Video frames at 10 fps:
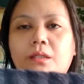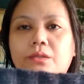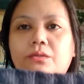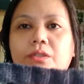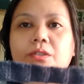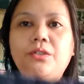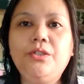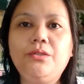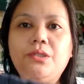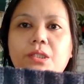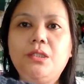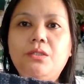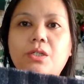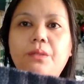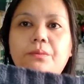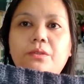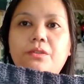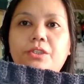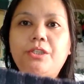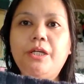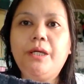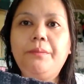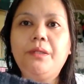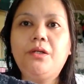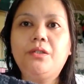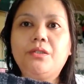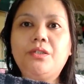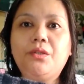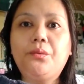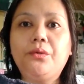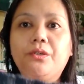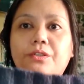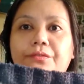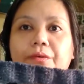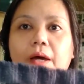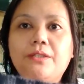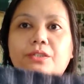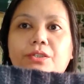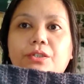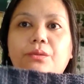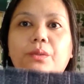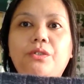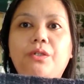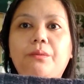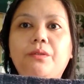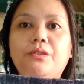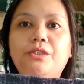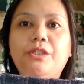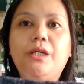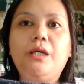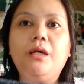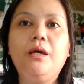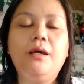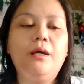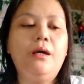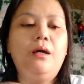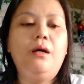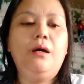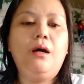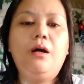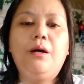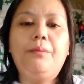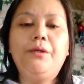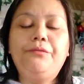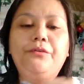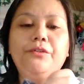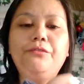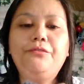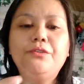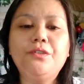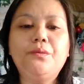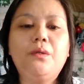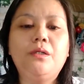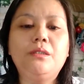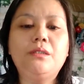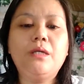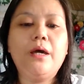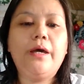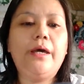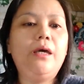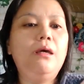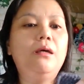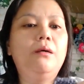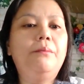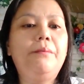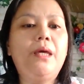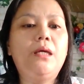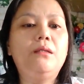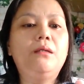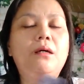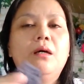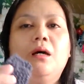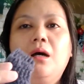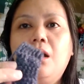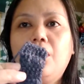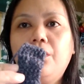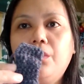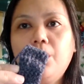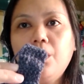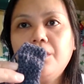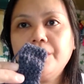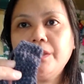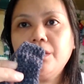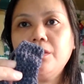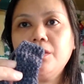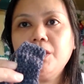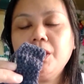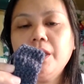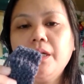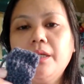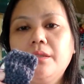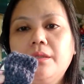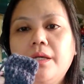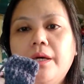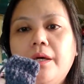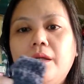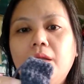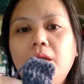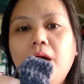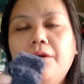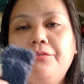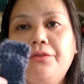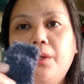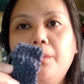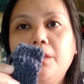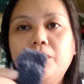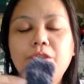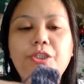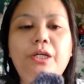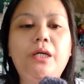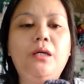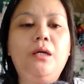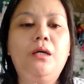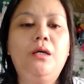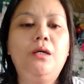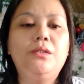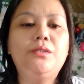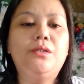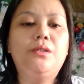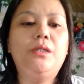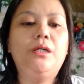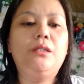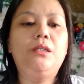So these are using treble crochet because it works faster with treble crochet. But for the first ones, I made a row of single crochet and then half treble crochet so that